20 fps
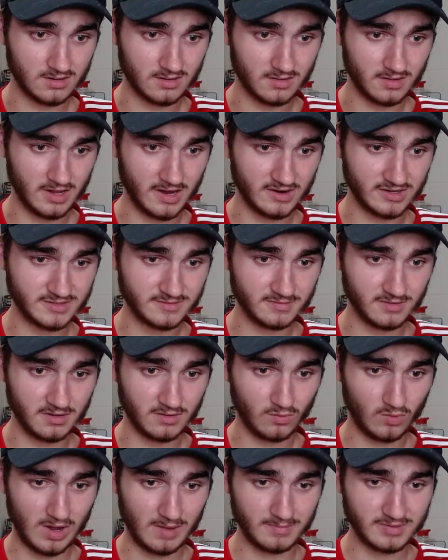Here's
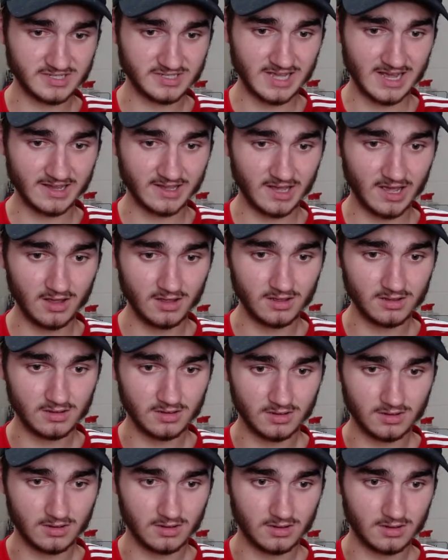Wan-Bissaka.
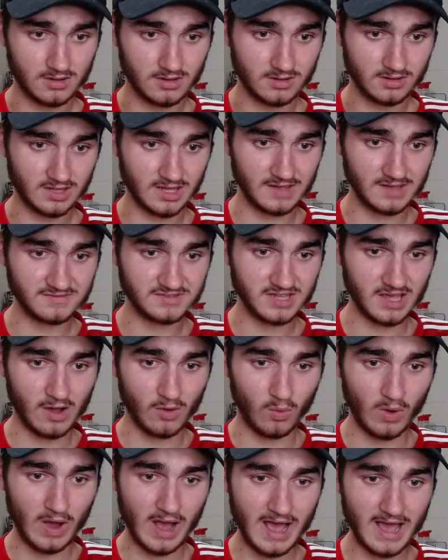Gives it
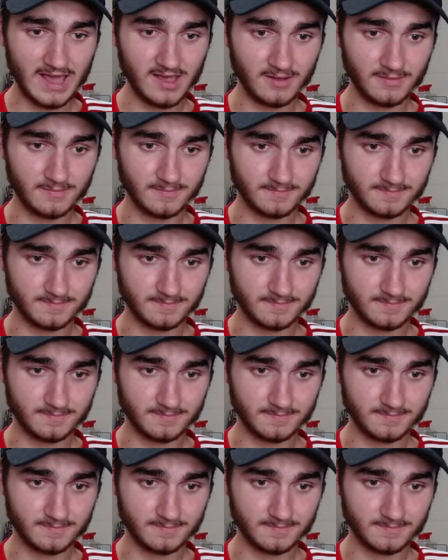away.